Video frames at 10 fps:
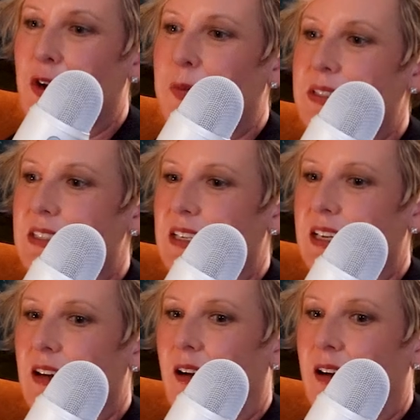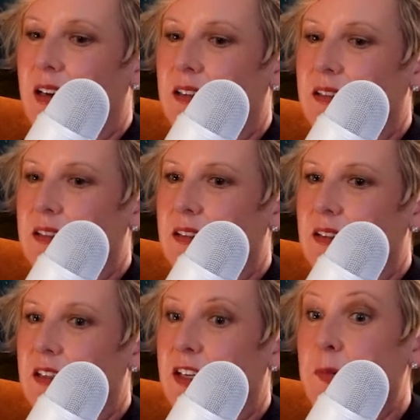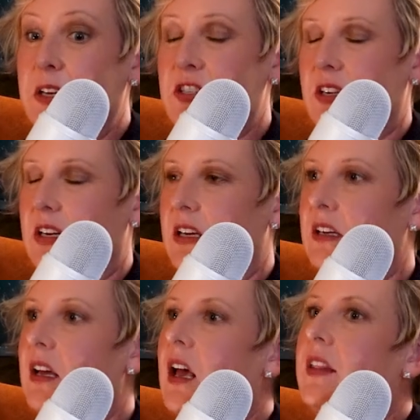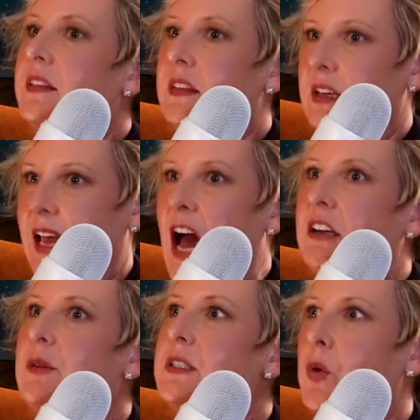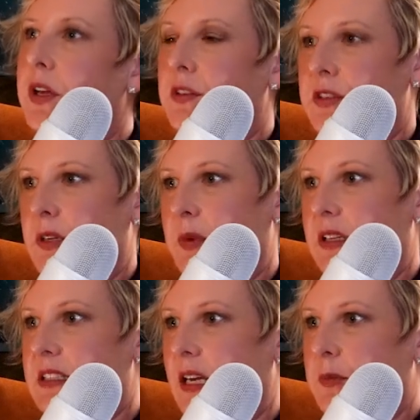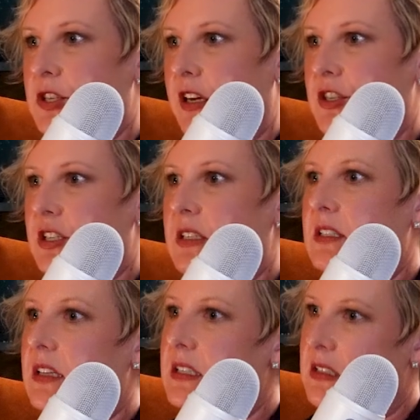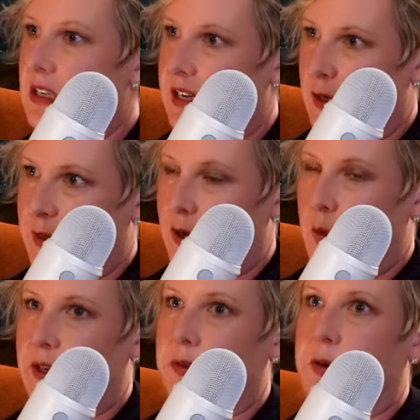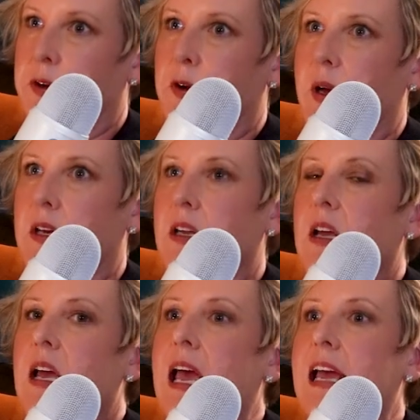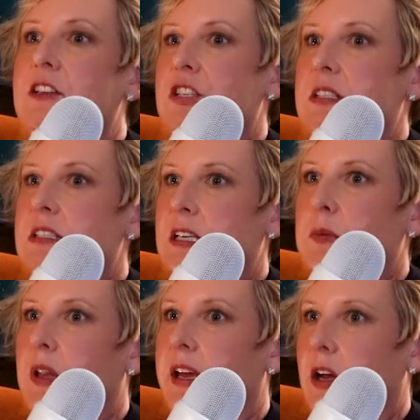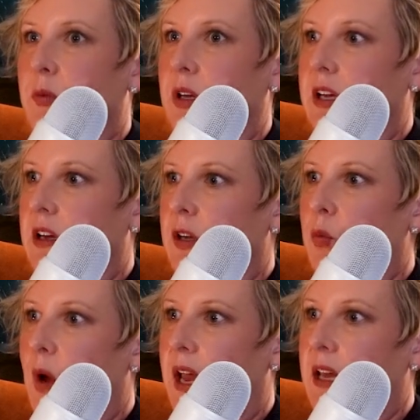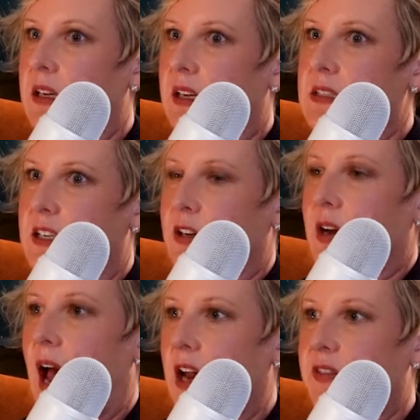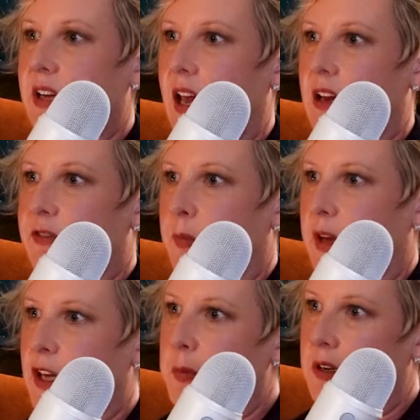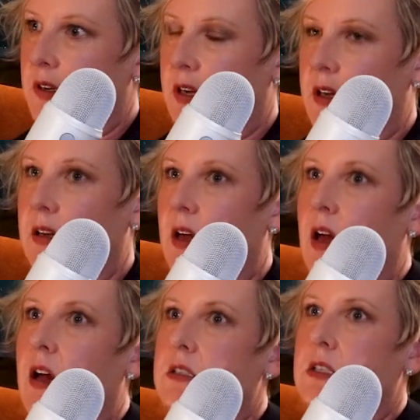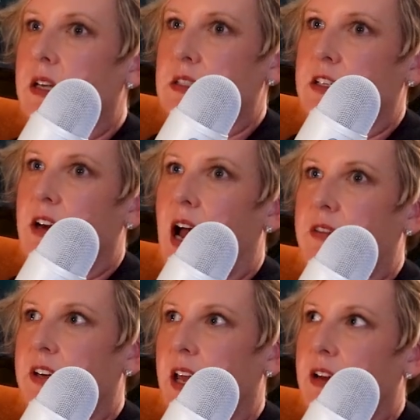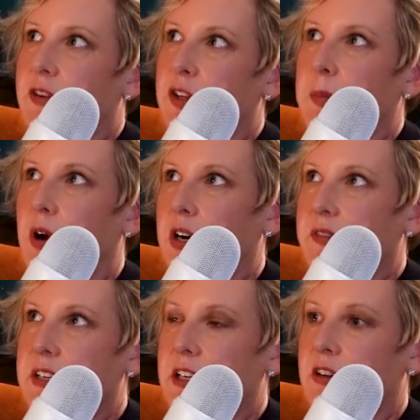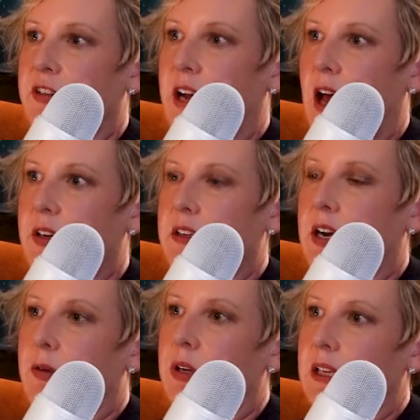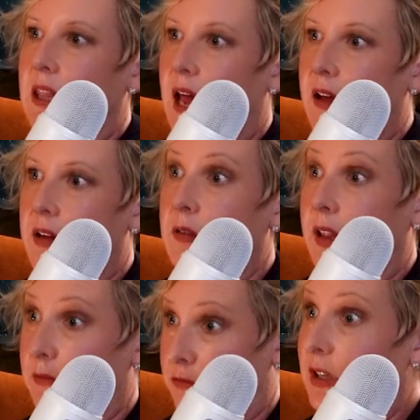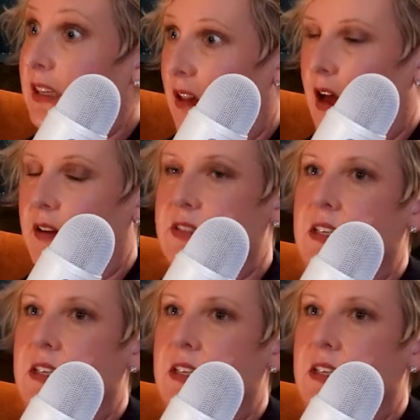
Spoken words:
open seat on the commission, and the county was going through some of the same changes that the city had been going through. And it just seemed like a really good way to continue to advocate for my community, to continue to advocate for the part of Indian River County that I really loved.